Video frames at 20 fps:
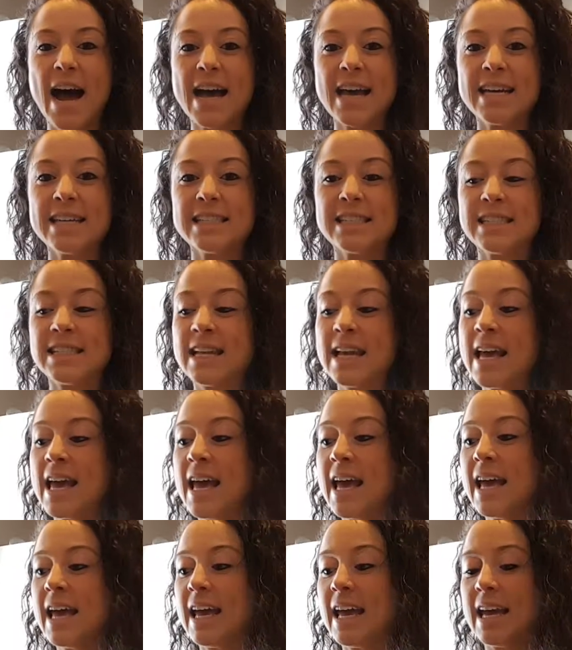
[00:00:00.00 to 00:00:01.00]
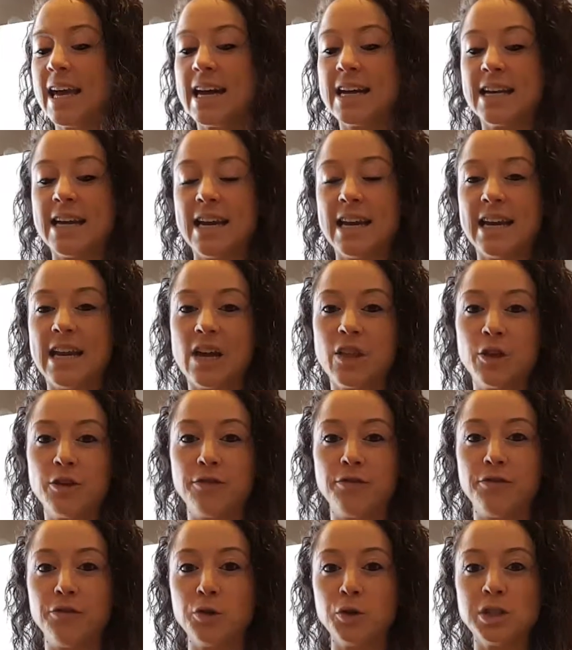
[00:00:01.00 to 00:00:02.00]
ice and any
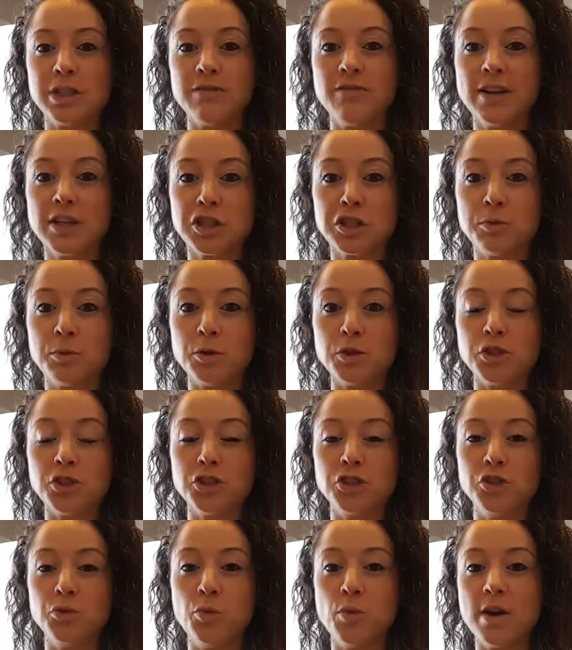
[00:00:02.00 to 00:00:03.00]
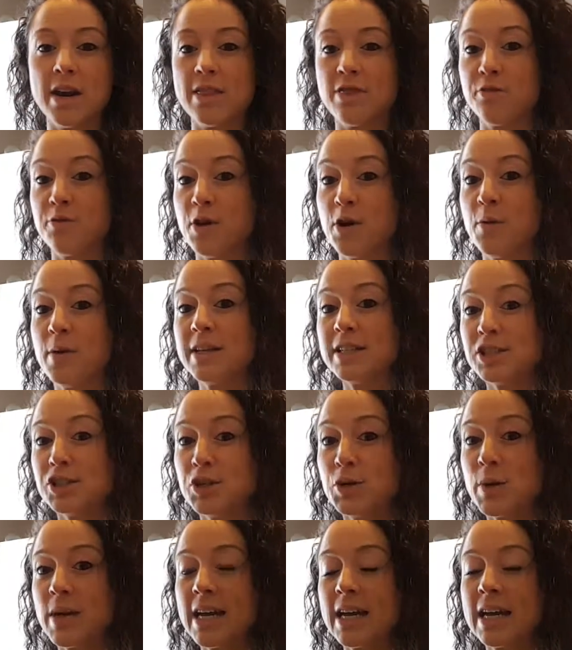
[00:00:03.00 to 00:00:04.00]
other fruits and vegetables that you want to throw
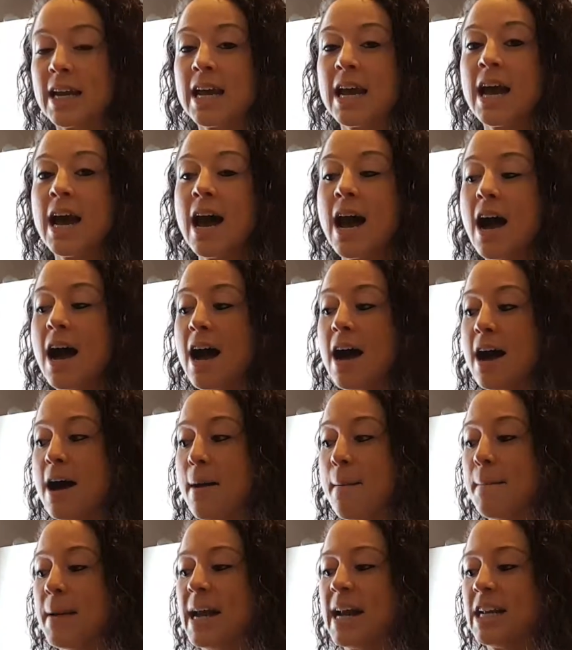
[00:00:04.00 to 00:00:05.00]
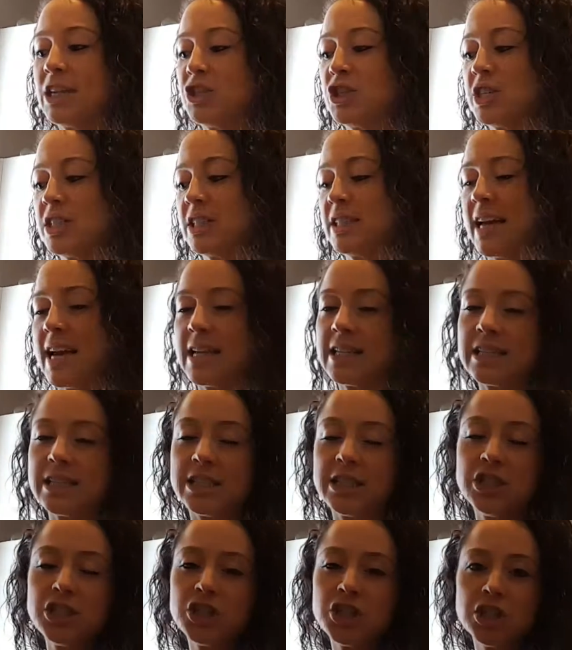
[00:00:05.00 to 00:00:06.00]
into it. Um, and it just tastes,
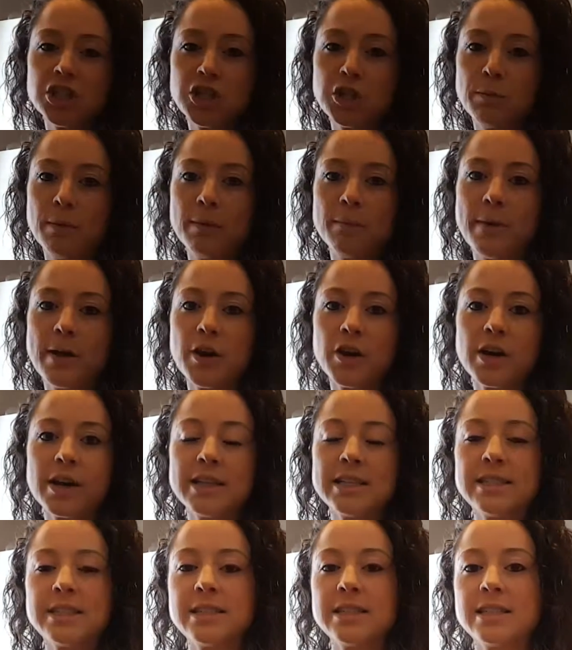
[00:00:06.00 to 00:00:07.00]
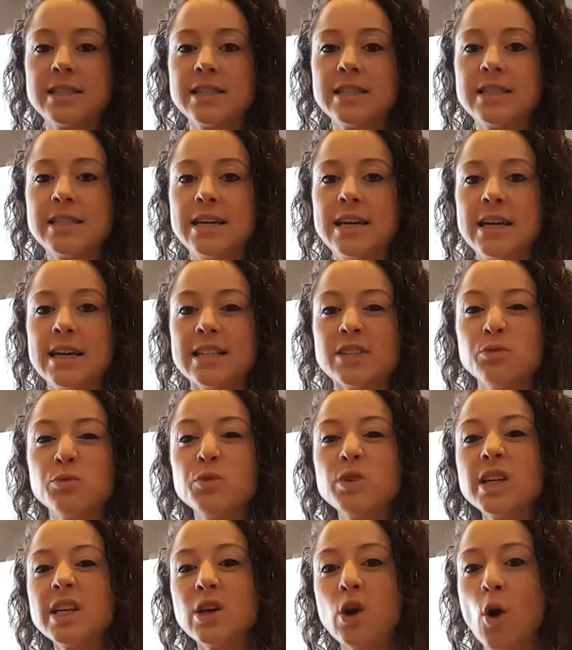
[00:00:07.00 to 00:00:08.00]
it's just a little bit better consistency and it's
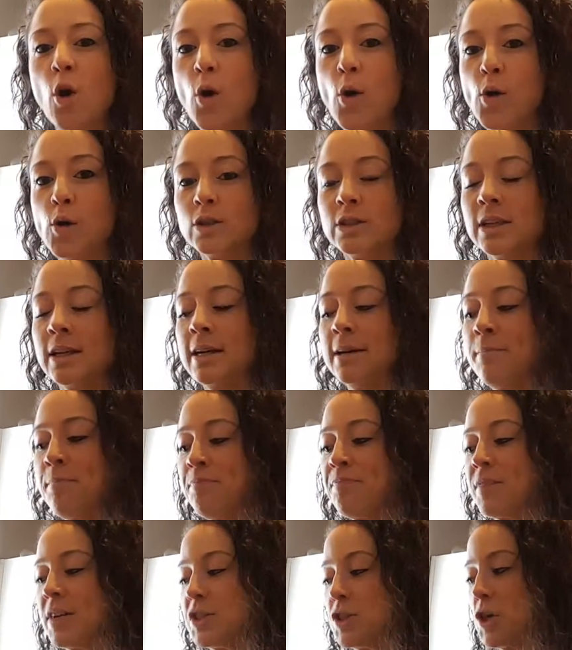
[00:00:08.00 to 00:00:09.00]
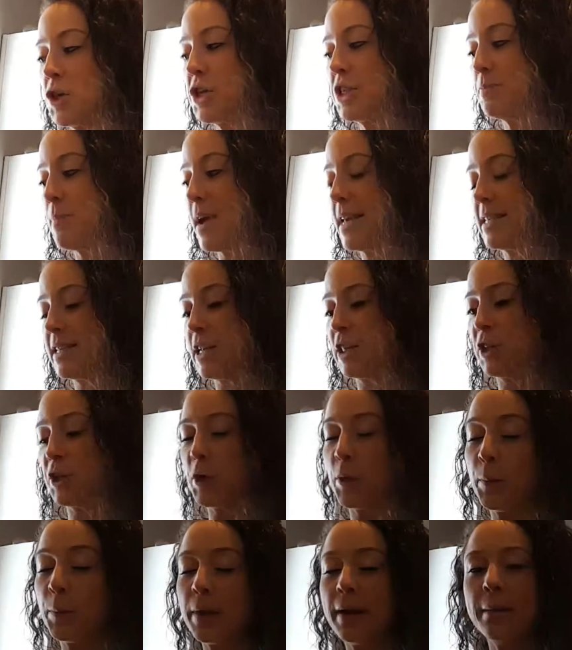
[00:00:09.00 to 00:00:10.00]
really cold. So it just makes it a
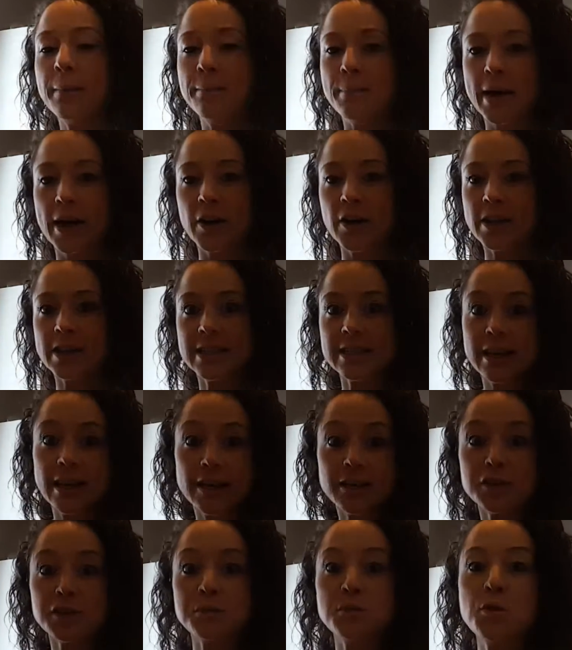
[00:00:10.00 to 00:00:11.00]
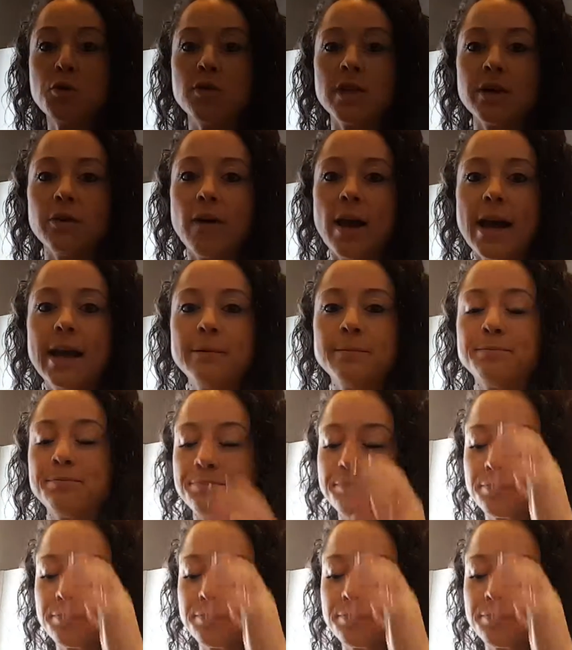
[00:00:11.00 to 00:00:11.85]
little bit better. It's like a smoothie, right?